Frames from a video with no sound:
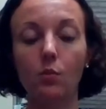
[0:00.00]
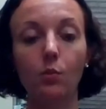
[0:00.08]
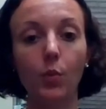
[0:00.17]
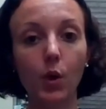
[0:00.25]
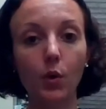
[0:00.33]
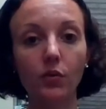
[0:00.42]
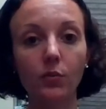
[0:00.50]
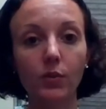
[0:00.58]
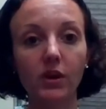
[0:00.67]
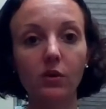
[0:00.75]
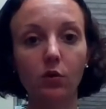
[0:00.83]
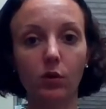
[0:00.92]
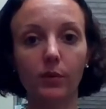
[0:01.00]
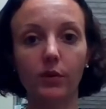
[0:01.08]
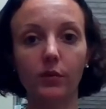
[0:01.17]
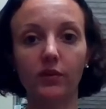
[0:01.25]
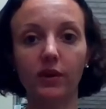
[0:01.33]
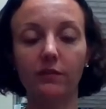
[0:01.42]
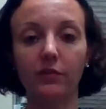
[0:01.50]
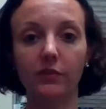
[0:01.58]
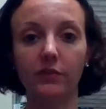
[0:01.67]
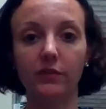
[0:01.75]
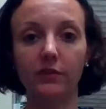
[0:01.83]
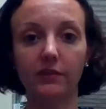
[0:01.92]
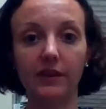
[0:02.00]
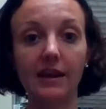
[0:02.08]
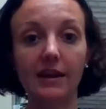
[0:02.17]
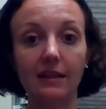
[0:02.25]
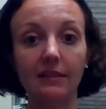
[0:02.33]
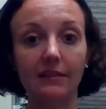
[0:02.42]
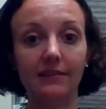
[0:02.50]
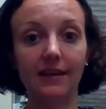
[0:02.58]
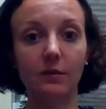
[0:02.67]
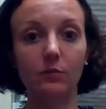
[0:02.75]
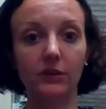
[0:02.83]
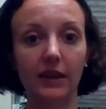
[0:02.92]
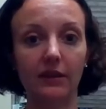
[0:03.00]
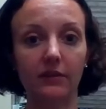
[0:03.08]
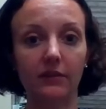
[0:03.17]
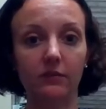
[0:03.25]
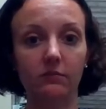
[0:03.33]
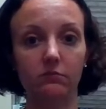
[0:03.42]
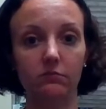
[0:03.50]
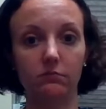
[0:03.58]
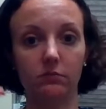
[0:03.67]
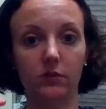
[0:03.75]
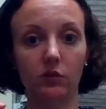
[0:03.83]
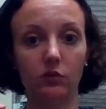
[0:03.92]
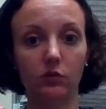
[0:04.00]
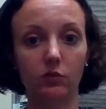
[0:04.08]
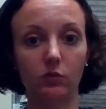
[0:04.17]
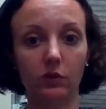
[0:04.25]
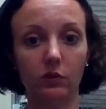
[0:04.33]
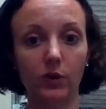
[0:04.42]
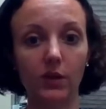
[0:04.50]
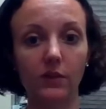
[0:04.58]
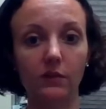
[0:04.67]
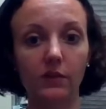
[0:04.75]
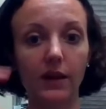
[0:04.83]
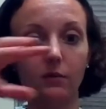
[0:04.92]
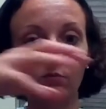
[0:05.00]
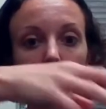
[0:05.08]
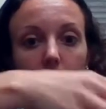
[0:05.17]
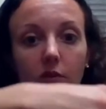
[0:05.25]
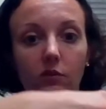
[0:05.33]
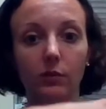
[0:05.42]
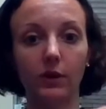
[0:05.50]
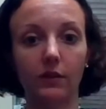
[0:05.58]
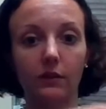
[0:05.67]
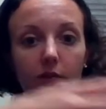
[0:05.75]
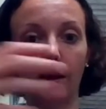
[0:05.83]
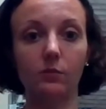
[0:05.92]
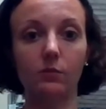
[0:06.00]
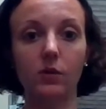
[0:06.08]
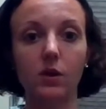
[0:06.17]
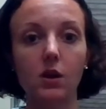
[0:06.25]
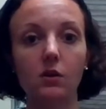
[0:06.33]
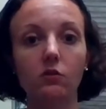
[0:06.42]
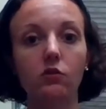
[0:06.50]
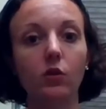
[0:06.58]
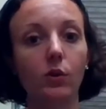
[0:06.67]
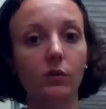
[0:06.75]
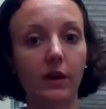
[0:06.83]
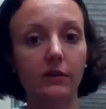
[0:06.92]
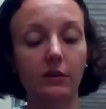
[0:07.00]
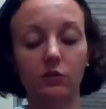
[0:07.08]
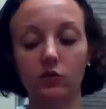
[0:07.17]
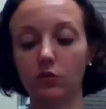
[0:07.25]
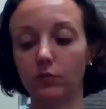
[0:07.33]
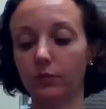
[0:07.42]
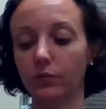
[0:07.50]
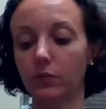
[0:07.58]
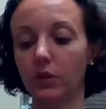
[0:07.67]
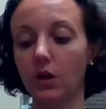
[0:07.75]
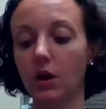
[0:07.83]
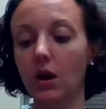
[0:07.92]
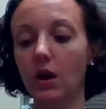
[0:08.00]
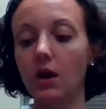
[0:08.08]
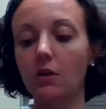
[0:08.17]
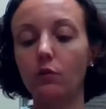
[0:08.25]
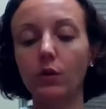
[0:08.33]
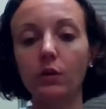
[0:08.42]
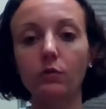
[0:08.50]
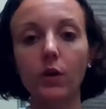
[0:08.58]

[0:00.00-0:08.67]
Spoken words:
both p orbitals have stayed in the same place. This one on this atom, this one on this atom. So we write down 2. If we